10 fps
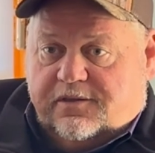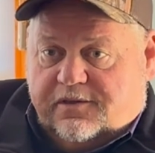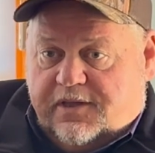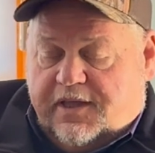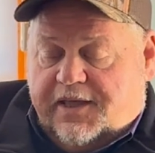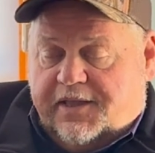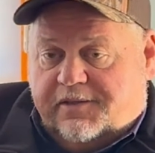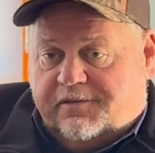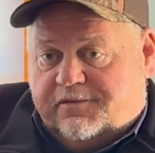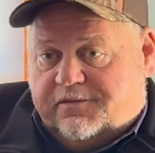
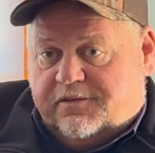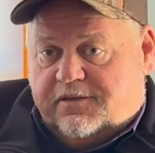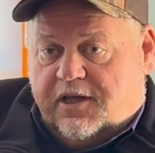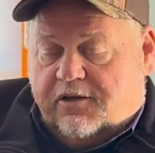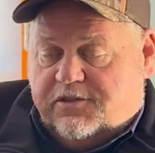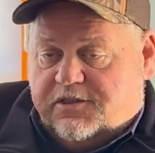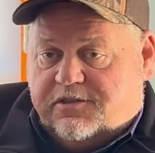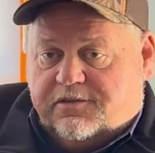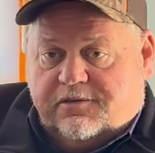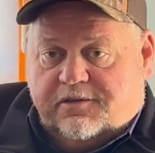And, you know,
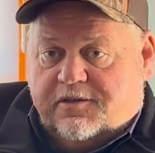just